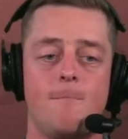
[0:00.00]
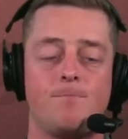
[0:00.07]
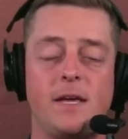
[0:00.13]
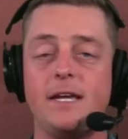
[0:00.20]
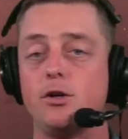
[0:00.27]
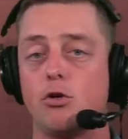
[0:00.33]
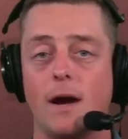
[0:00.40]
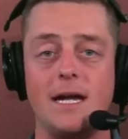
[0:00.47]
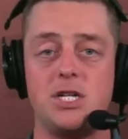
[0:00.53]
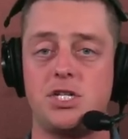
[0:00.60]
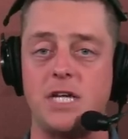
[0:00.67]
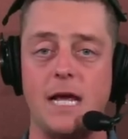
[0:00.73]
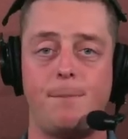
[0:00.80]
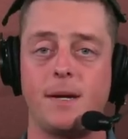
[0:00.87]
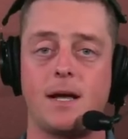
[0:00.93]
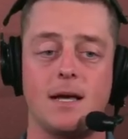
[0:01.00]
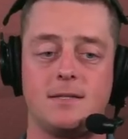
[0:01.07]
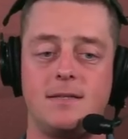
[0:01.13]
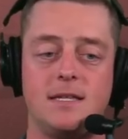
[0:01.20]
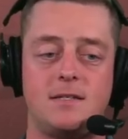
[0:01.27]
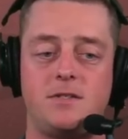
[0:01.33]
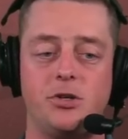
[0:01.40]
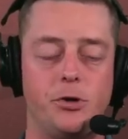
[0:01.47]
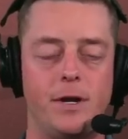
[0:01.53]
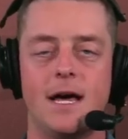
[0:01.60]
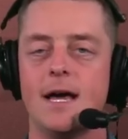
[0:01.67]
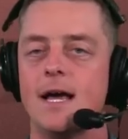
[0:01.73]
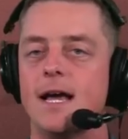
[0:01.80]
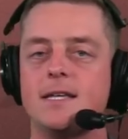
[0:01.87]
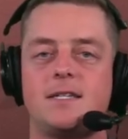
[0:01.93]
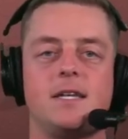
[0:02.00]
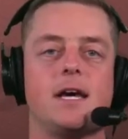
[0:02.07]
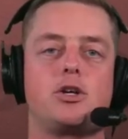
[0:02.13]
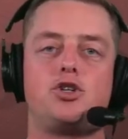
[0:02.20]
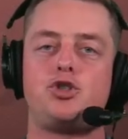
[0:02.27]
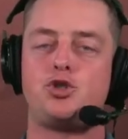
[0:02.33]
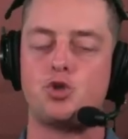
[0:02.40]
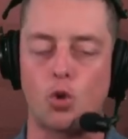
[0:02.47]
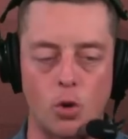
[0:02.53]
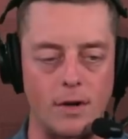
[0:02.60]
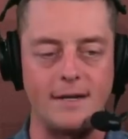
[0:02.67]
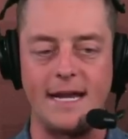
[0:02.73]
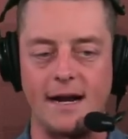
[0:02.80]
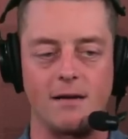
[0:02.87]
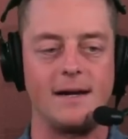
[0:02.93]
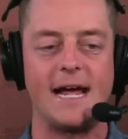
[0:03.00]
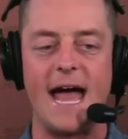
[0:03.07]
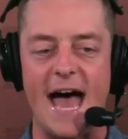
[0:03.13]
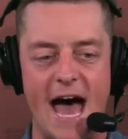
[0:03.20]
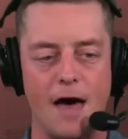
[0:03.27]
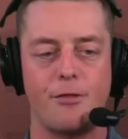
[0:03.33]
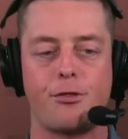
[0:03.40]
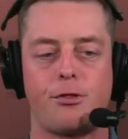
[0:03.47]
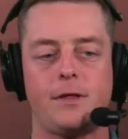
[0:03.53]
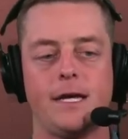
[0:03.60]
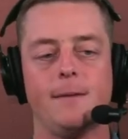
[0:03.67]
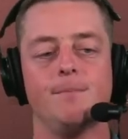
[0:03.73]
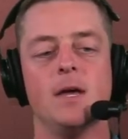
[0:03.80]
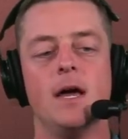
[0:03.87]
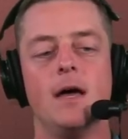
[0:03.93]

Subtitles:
in great shape because this dude is an extraordinary athlete.